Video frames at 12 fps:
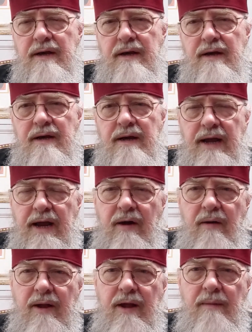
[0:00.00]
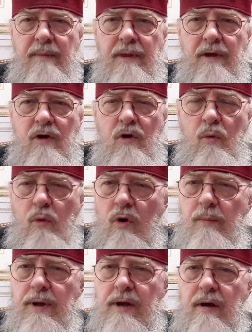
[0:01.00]
area
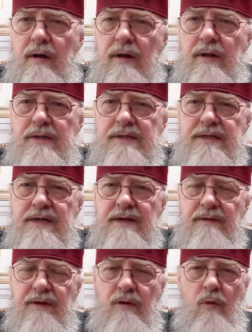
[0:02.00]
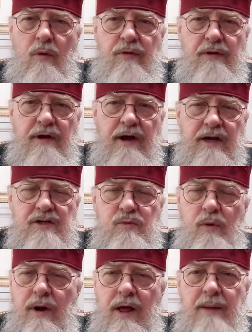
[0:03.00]
were because the Orthodox
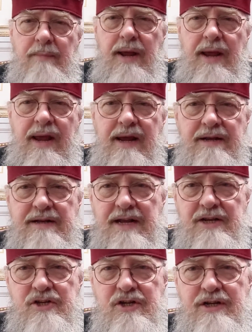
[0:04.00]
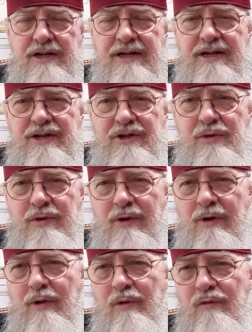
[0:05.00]
were not paying attention to
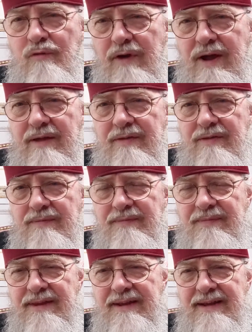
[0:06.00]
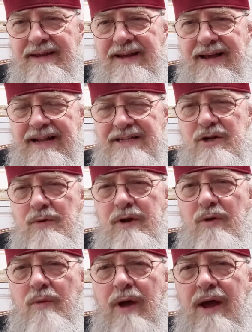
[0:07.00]
their own faith. And so
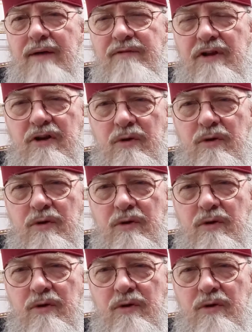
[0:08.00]
he arrived in